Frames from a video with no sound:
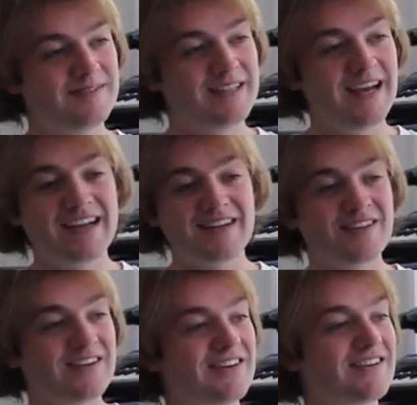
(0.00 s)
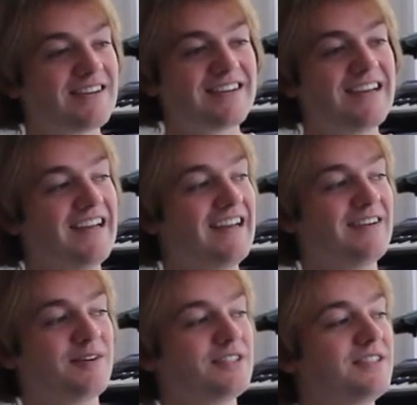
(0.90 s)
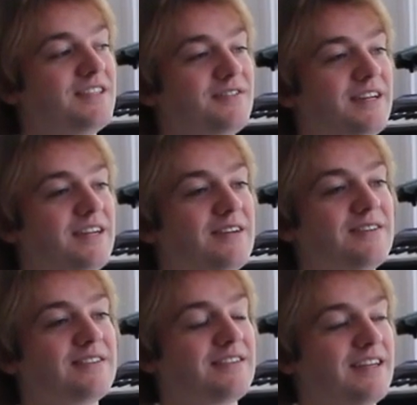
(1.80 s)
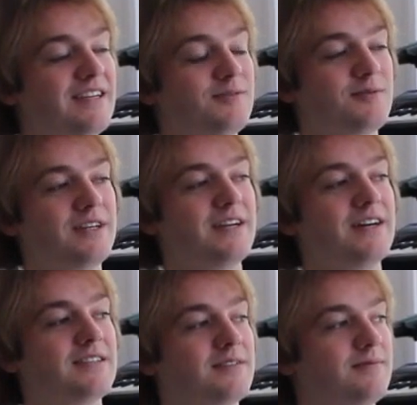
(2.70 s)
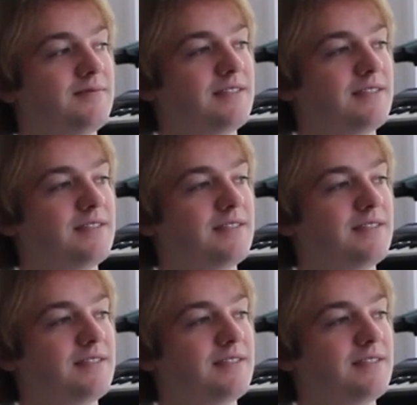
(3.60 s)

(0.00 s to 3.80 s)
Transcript: tagging along and watching these videos is really awesome.